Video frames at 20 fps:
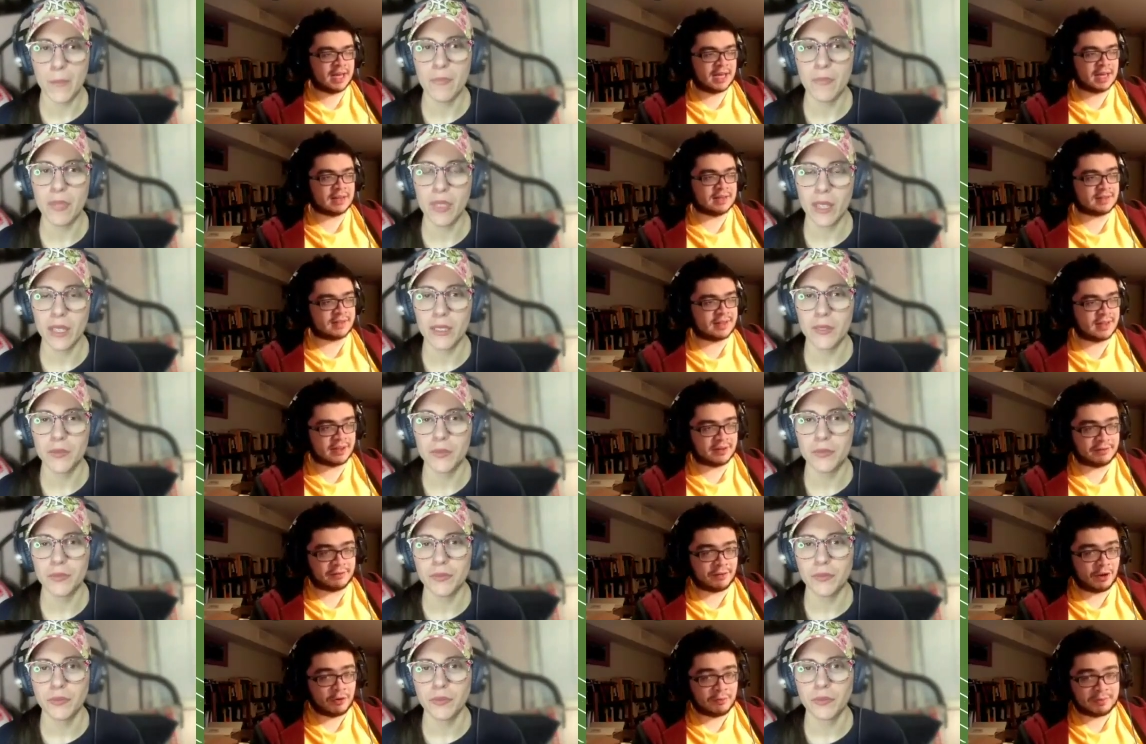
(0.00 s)
Speaker 1: is
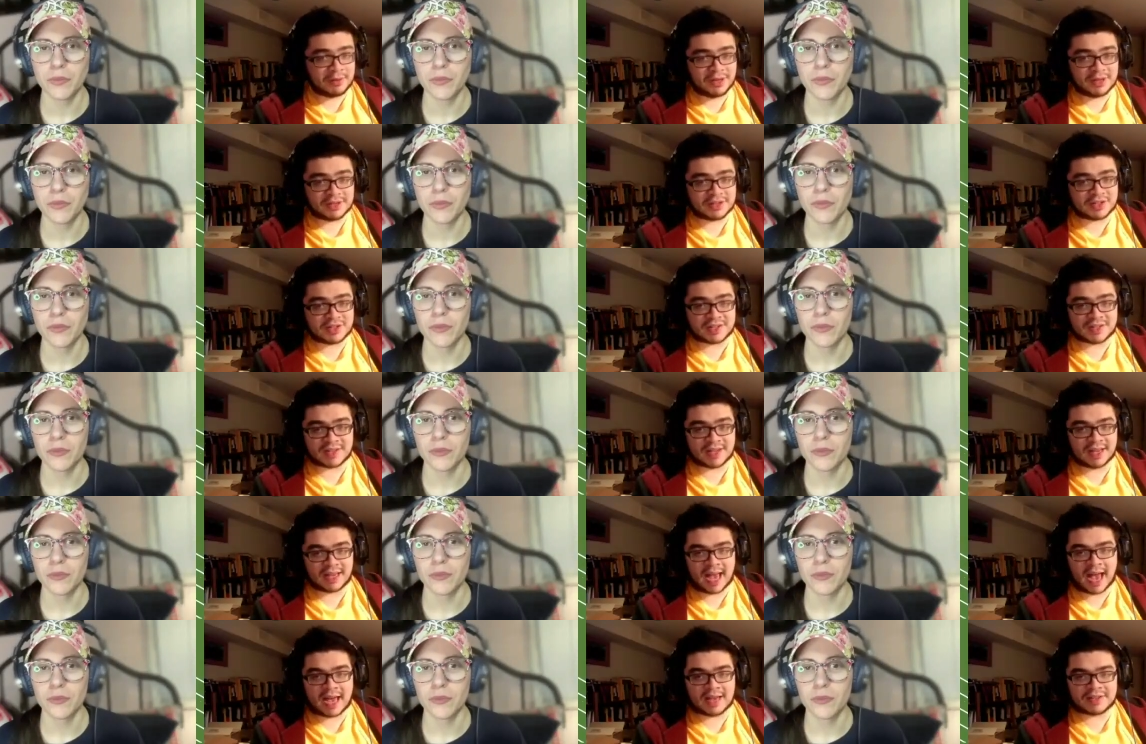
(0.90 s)
the Volpe is just
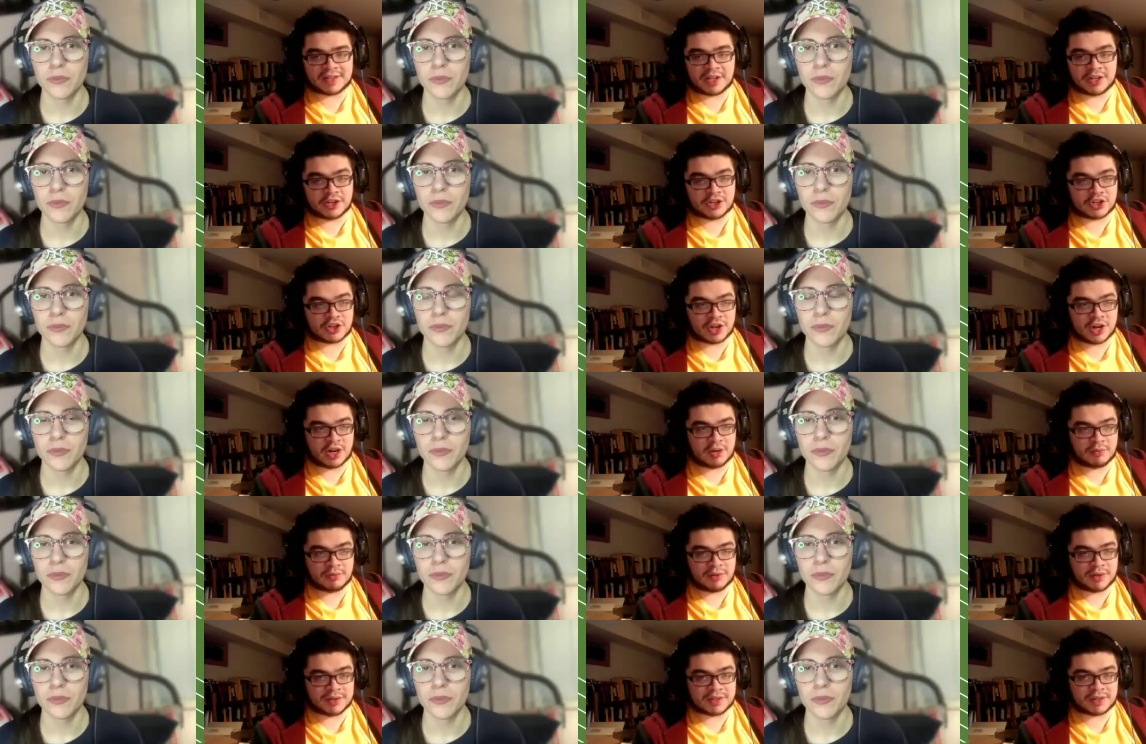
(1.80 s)
like as
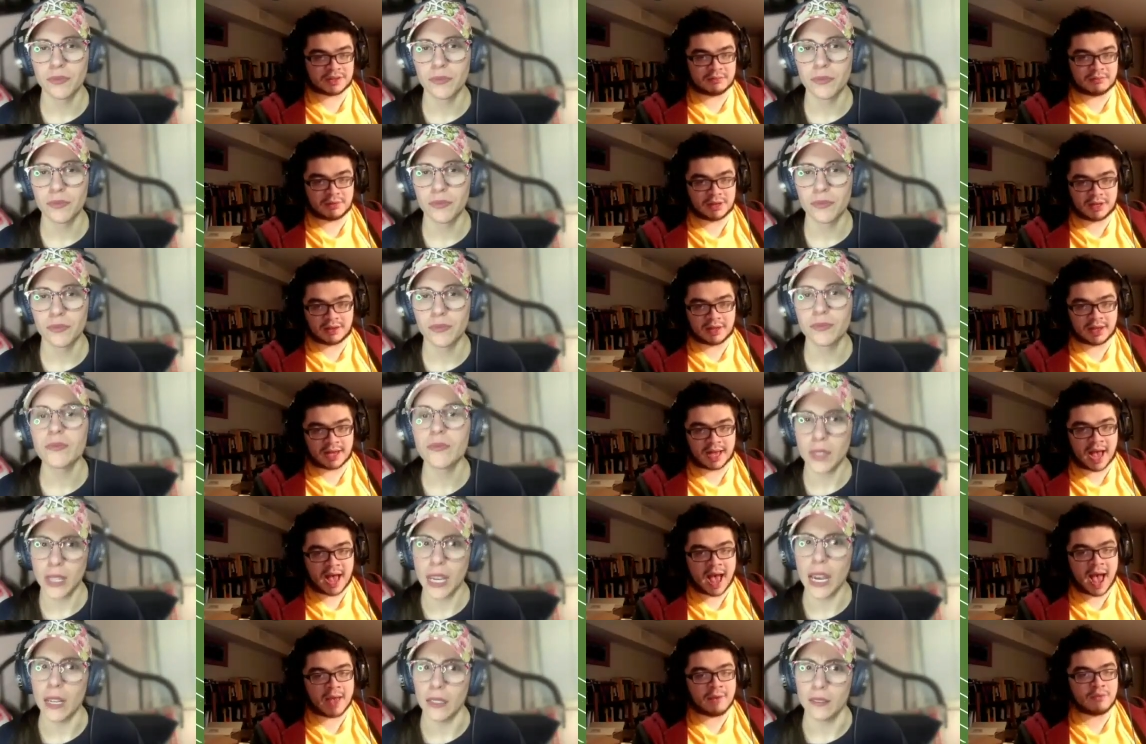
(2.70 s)
untradeable as can be. Like
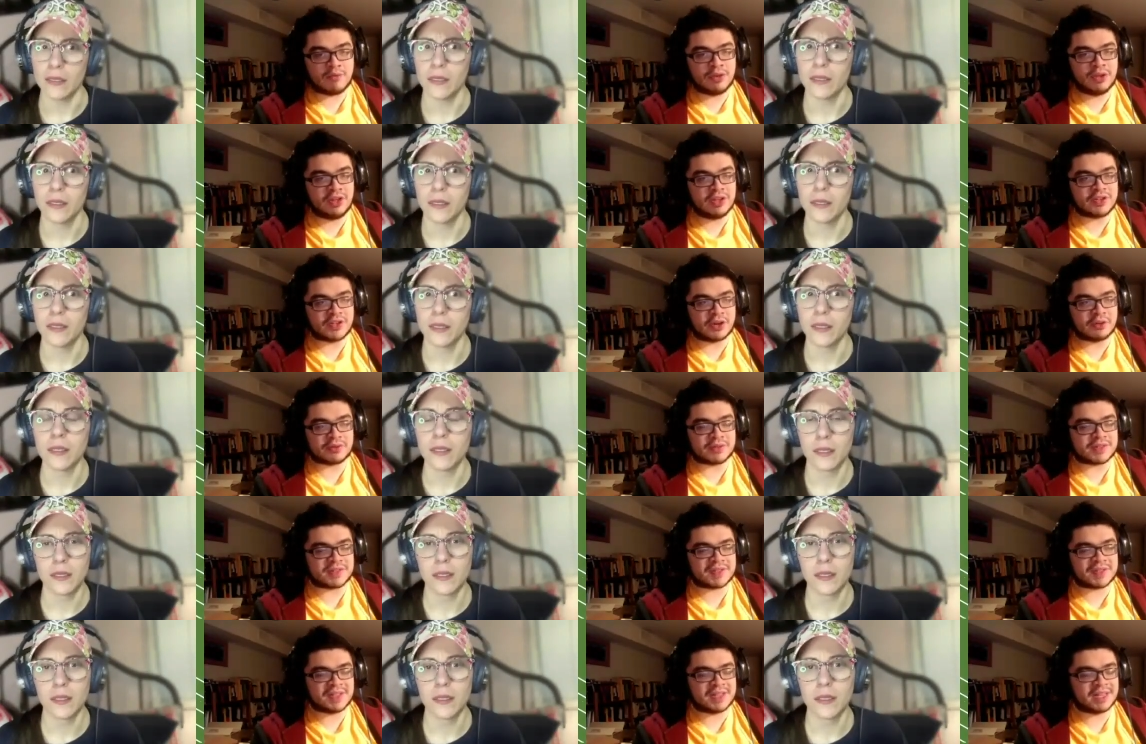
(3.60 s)
yeah. I, I, really
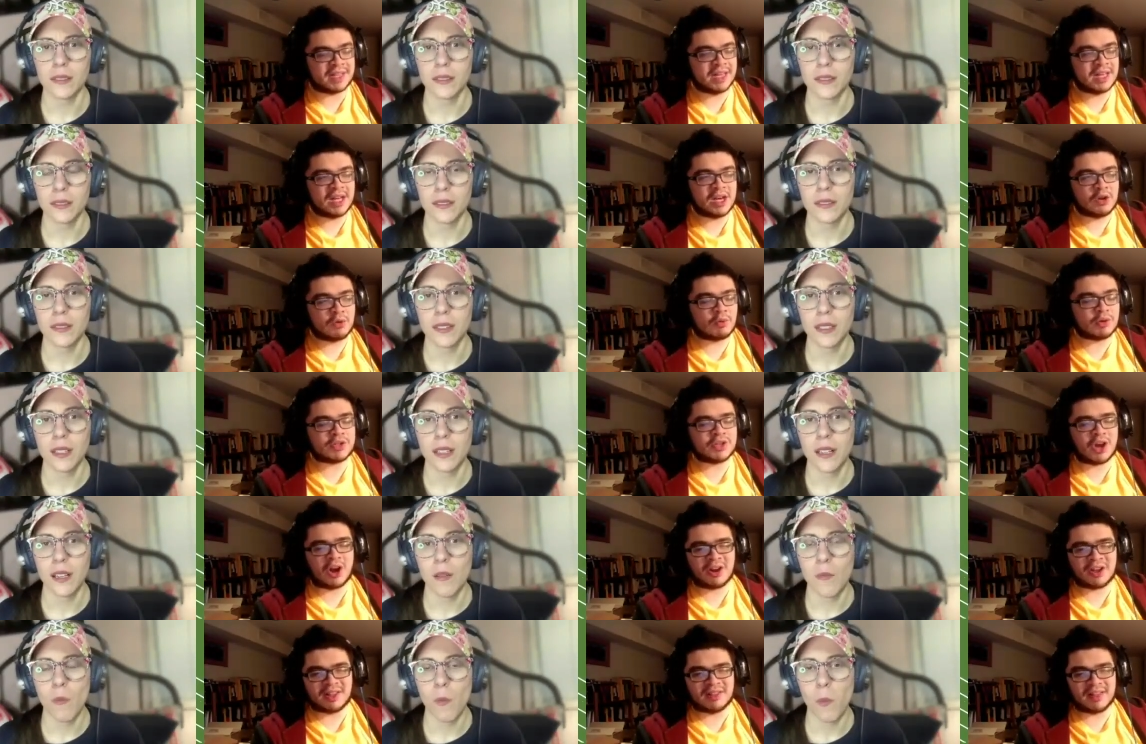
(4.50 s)
don't see we're
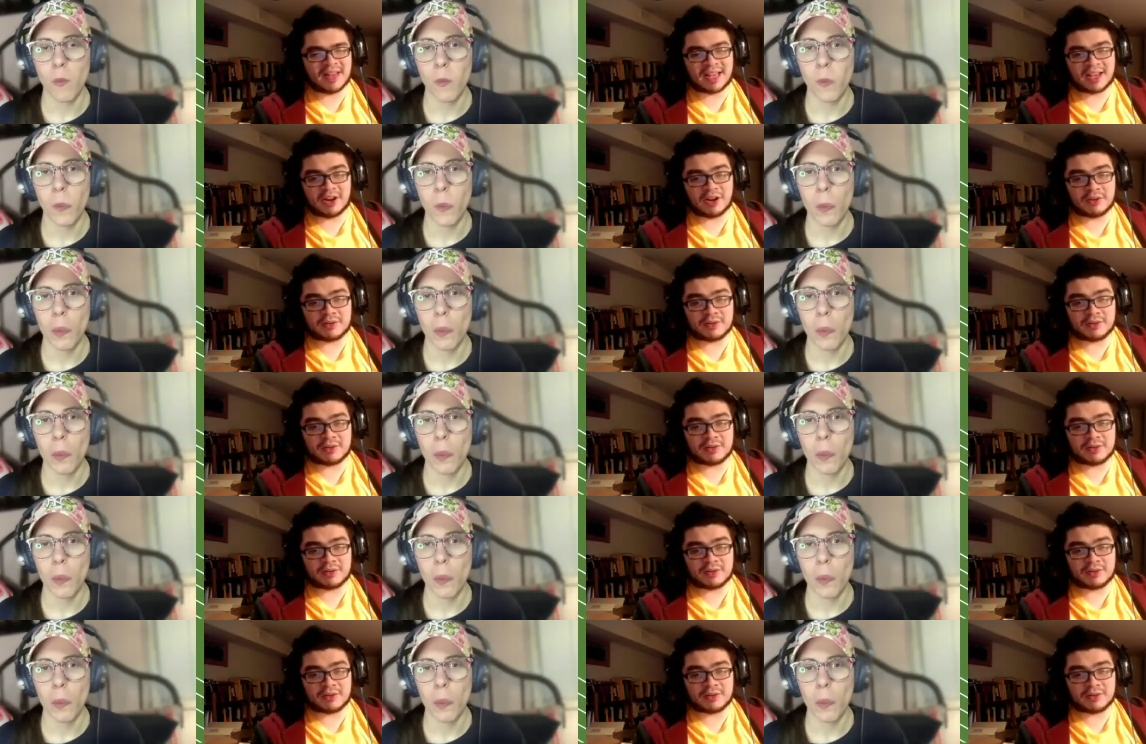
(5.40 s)
talking like an